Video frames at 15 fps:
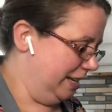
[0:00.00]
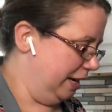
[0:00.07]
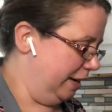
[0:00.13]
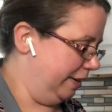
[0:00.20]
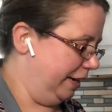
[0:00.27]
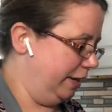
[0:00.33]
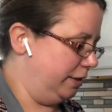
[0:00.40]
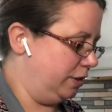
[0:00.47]
All
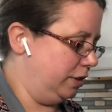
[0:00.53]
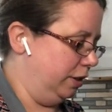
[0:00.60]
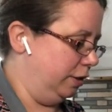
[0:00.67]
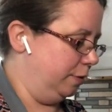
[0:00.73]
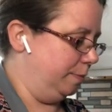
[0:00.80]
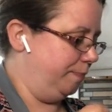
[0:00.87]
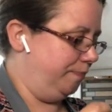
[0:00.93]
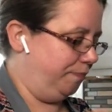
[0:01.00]
right,
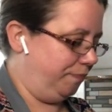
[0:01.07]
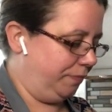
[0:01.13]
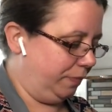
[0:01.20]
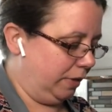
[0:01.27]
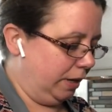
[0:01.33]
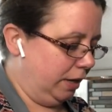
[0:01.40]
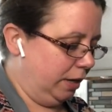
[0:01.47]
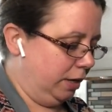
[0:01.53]
so
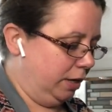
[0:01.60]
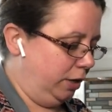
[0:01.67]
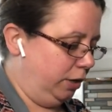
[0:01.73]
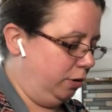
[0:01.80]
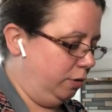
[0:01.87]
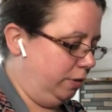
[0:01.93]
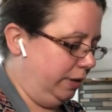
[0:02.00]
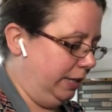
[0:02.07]

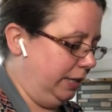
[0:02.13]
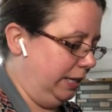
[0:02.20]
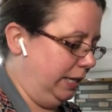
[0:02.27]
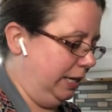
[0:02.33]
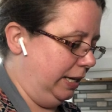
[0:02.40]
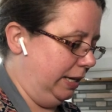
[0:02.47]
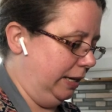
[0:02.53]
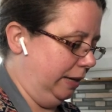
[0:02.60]
you only
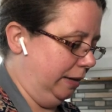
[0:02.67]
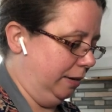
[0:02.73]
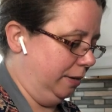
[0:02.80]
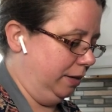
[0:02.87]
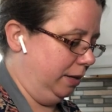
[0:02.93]
need